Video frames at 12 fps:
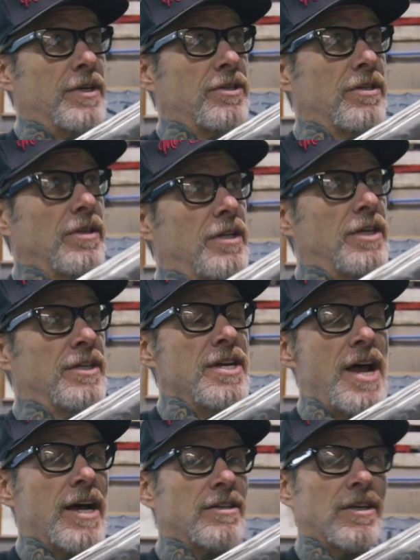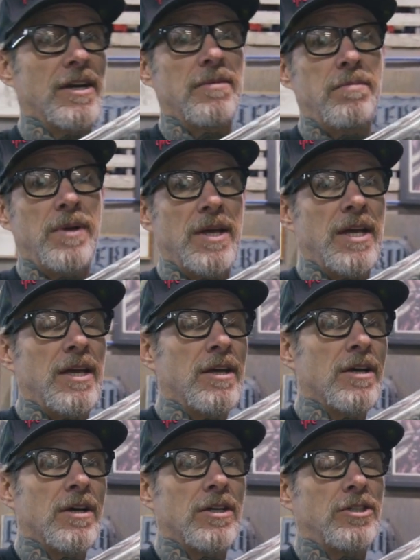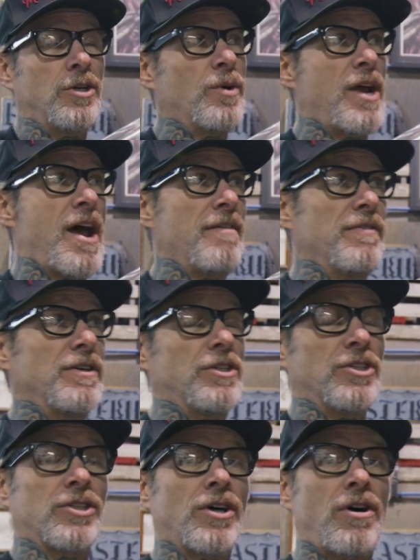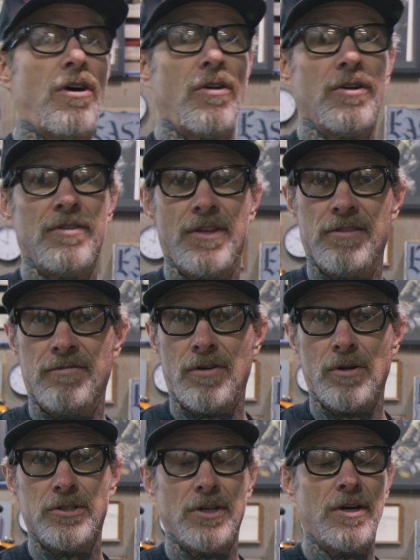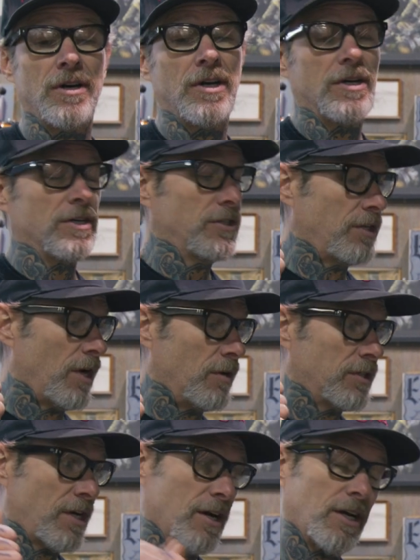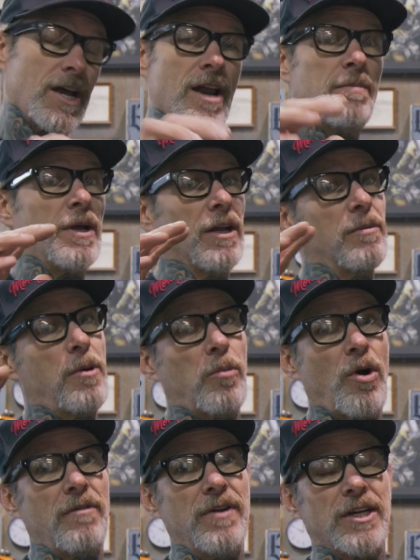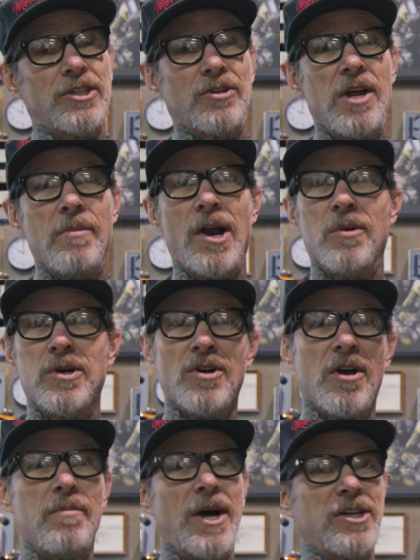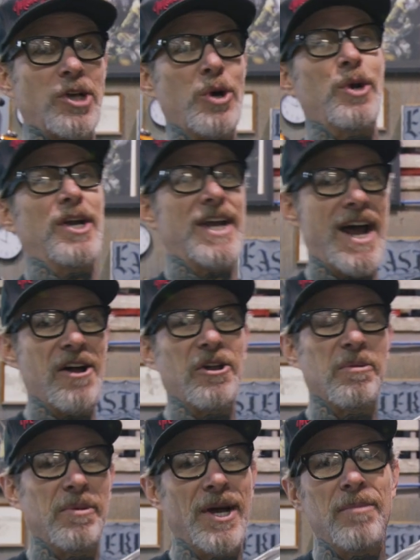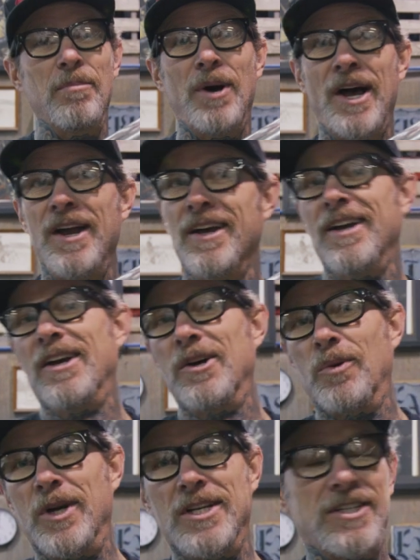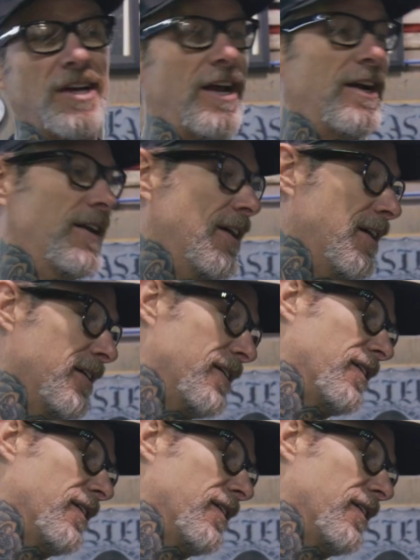This neck's going to be 2.5 inches taller than the Vulture. So it's going to kind of be a little bit more of an extreme. I know we're talking about toning it down a little bit, but we decided to